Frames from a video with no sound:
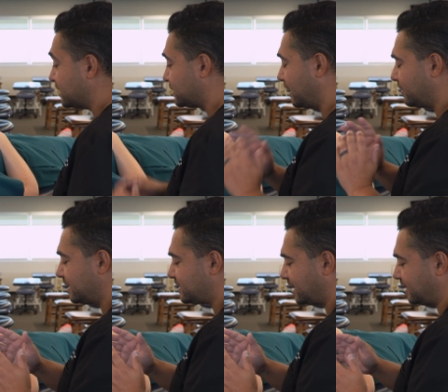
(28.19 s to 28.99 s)
So now in
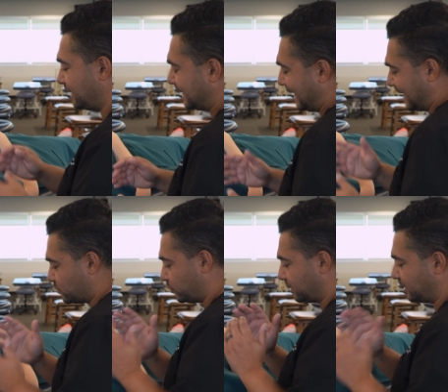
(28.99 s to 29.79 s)
this technique,
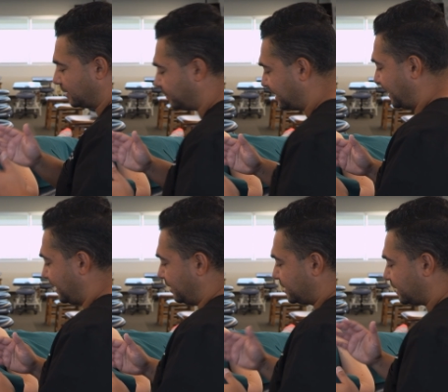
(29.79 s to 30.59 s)
as we're going to
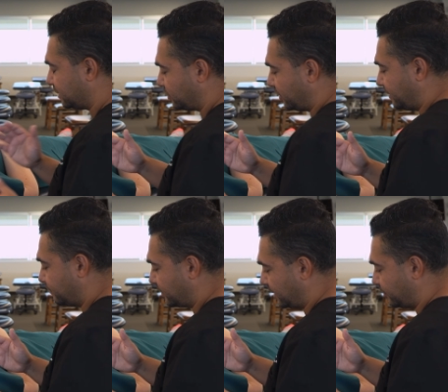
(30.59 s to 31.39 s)
apply articulatory
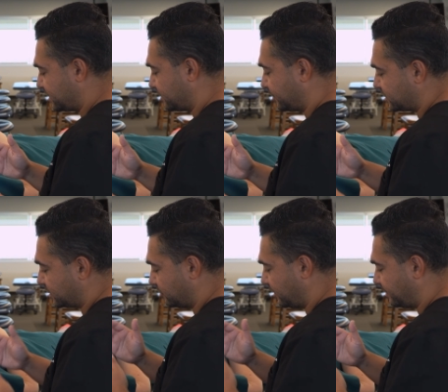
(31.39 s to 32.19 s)
principles
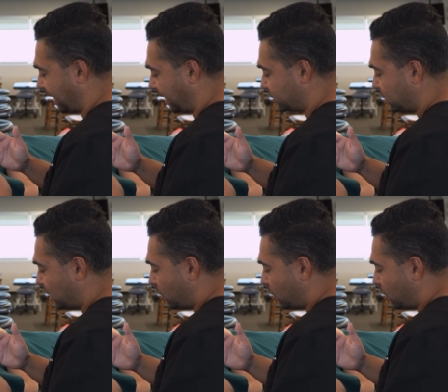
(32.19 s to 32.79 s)
to the rib cage,